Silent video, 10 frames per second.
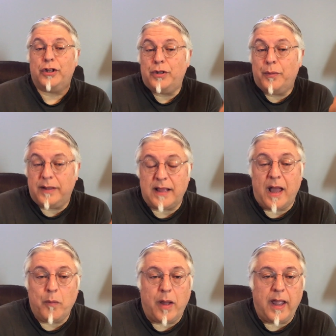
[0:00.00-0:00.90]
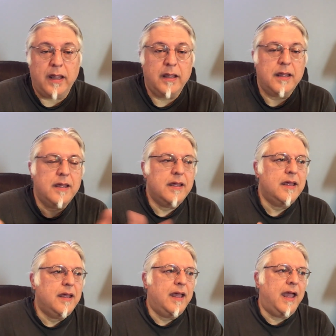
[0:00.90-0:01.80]
to do it that way.
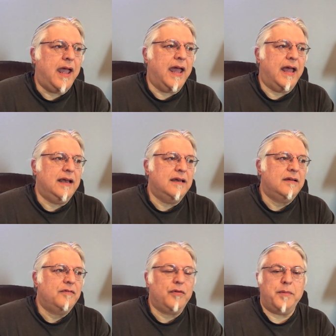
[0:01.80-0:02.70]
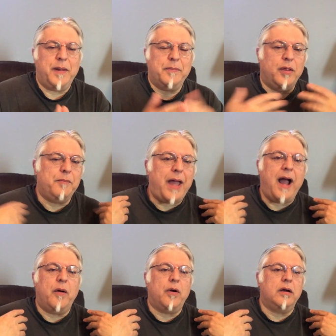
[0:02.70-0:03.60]
And for the people in
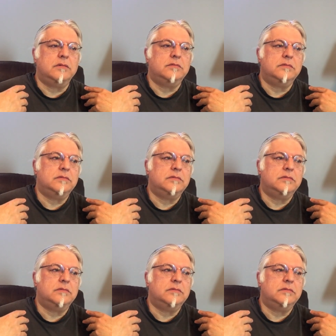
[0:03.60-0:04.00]
power,